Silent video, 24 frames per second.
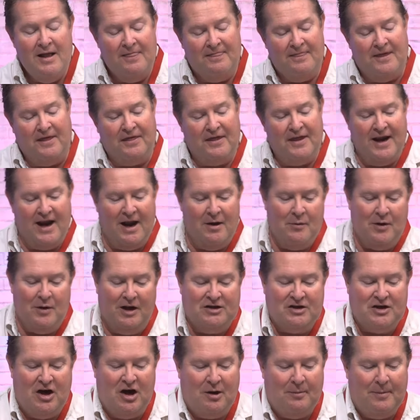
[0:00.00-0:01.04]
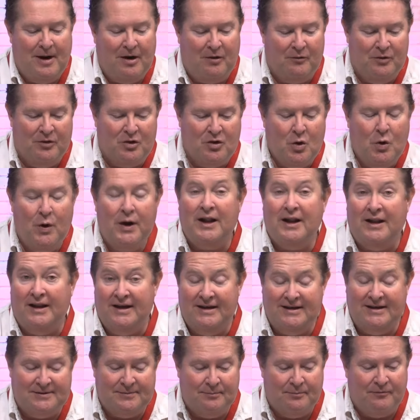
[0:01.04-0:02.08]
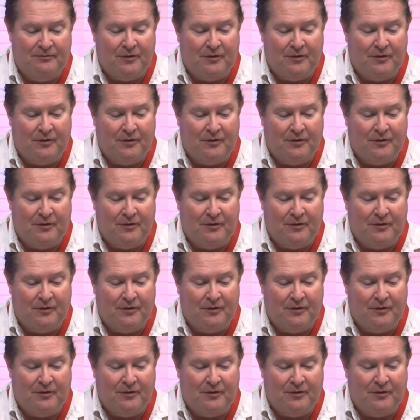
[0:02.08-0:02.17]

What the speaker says: The thing I want to talk about real quickly is,